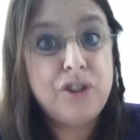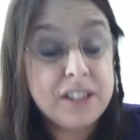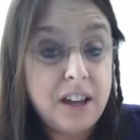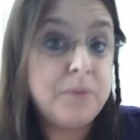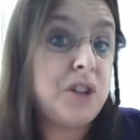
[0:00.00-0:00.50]

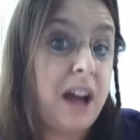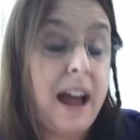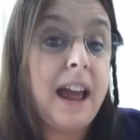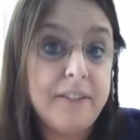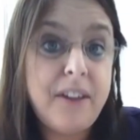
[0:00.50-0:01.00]
sculpture I
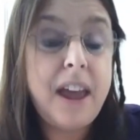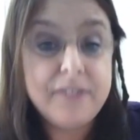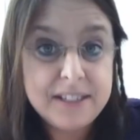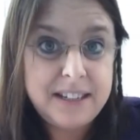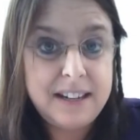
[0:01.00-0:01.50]
have
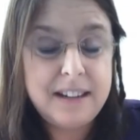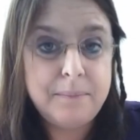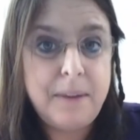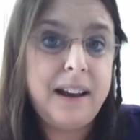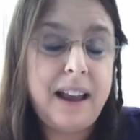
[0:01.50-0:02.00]
ever seen in
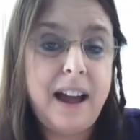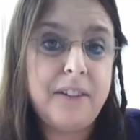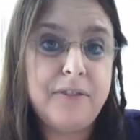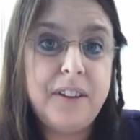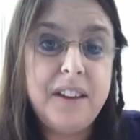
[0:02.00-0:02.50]
my
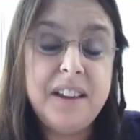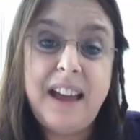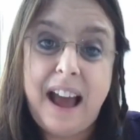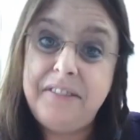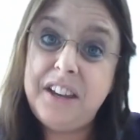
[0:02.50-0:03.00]
life,
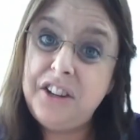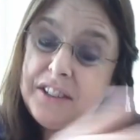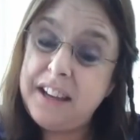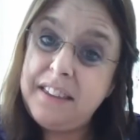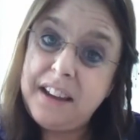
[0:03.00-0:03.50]
and then you
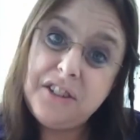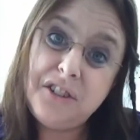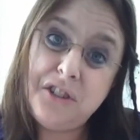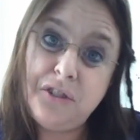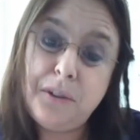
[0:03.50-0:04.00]
say that
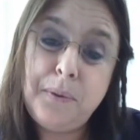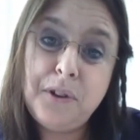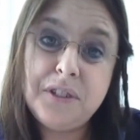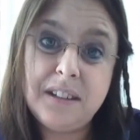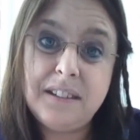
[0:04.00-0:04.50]
to the
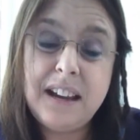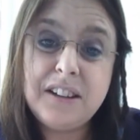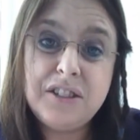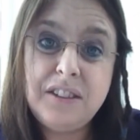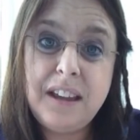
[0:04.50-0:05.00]
person
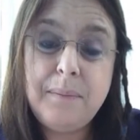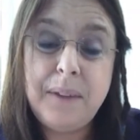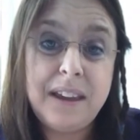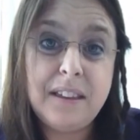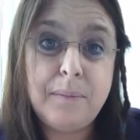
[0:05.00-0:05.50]
next to them,
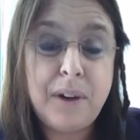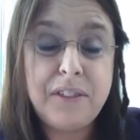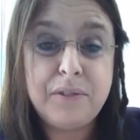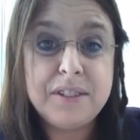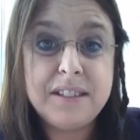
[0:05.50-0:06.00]
either a
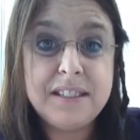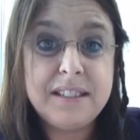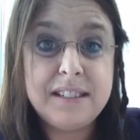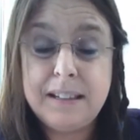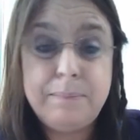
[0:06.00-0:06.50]
brother or
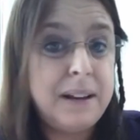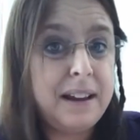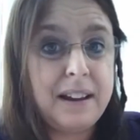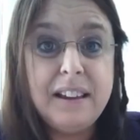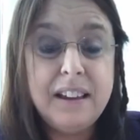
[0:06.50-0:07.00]
sister,
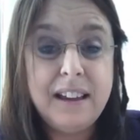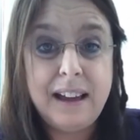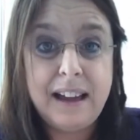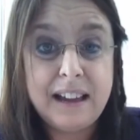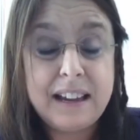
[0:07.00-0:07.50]
sibling,
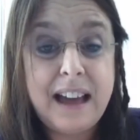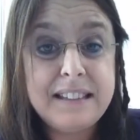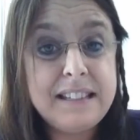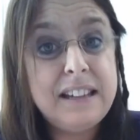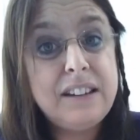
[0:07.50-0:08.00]
a
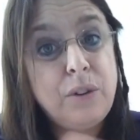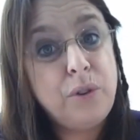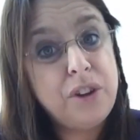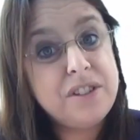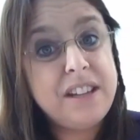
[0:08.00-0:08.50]
cousin, or
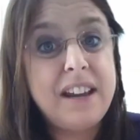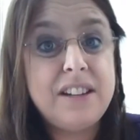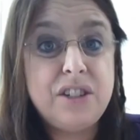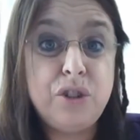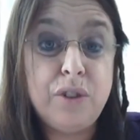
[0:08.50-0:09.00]
you say it
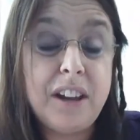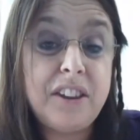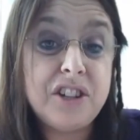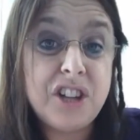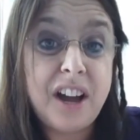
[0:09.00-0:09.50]
to
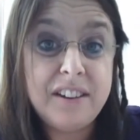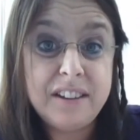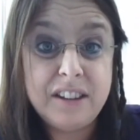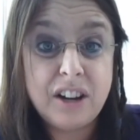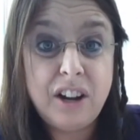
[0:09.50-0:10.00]
another child
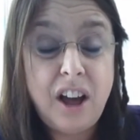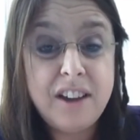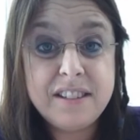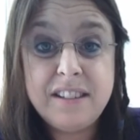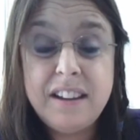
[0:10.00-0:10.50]
in the
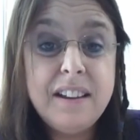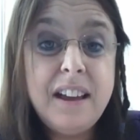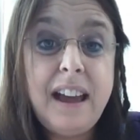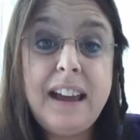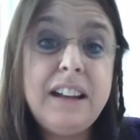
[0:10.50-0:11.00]
class,
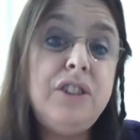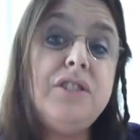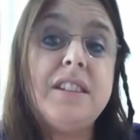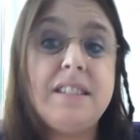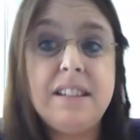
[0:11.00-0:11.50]
it
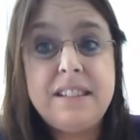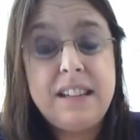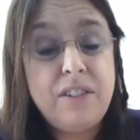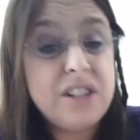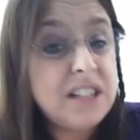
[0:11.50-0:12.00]
loses
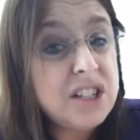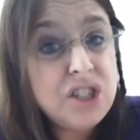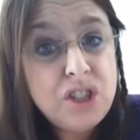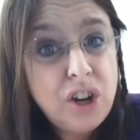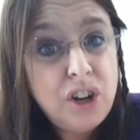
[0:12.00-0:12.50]
sincerity. It's
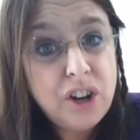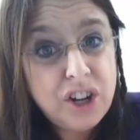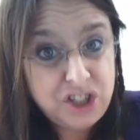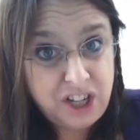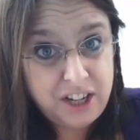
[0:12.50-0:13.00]
no
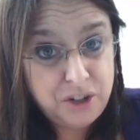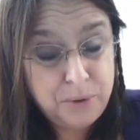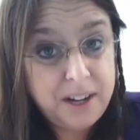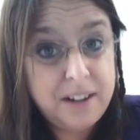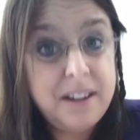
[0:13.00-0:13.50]
longer
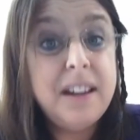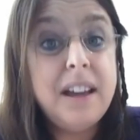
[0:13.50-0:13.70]
genuine.